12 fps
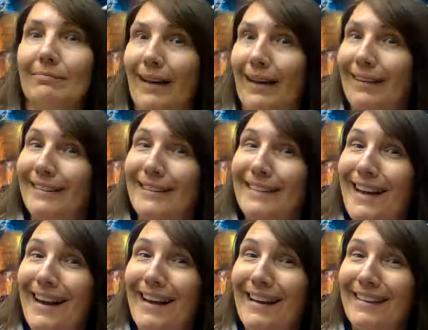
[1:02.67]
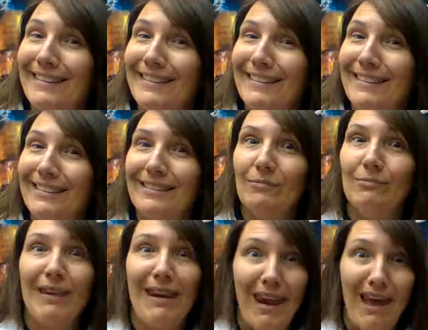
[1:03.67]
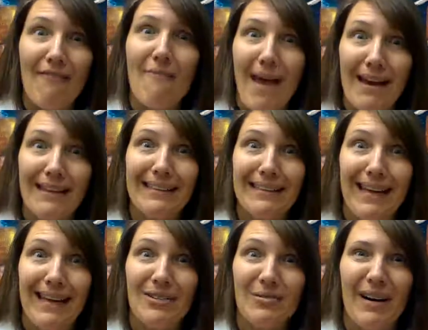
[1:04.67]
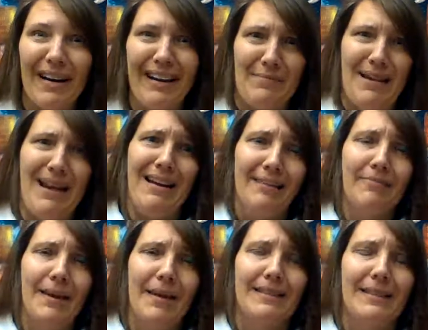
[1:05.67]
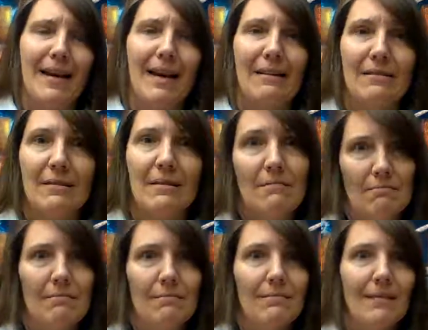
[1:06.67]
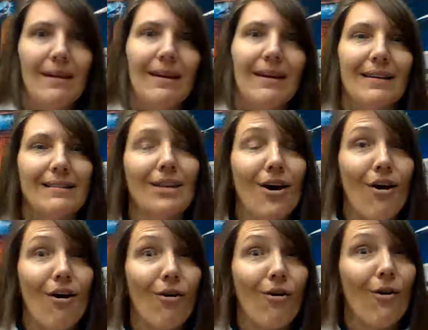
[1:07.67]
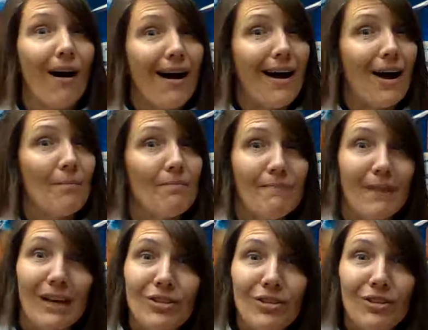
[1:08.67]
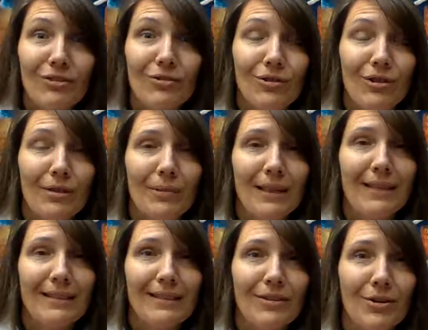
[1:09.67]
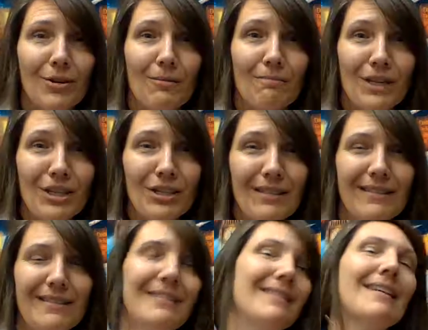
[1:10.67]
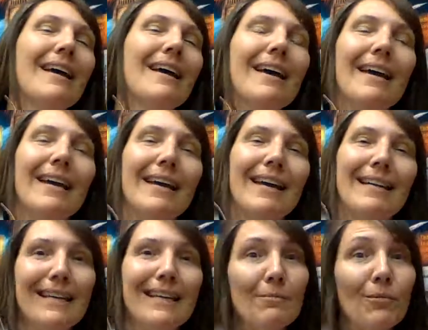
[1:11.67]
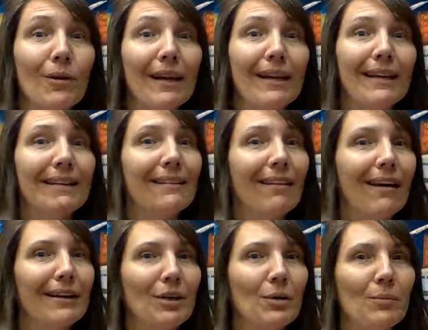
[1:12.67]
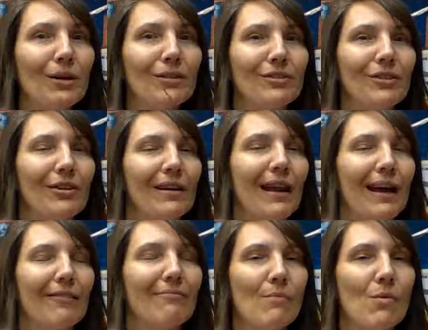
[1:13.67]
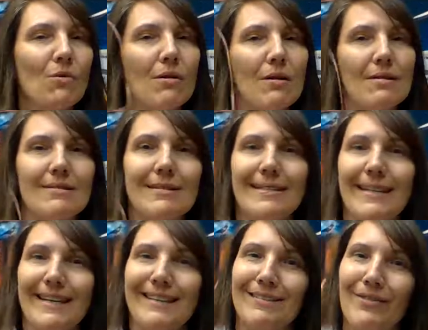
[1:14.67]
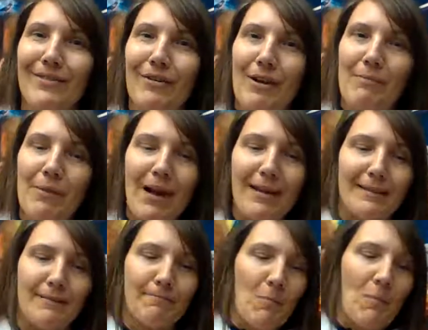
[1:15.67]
magnetiles. We love magnetiles, right? I mean, I love magnetiles. So make sure you complete your missions and keep reading and logging your books so you can have more tickets for a grand prize.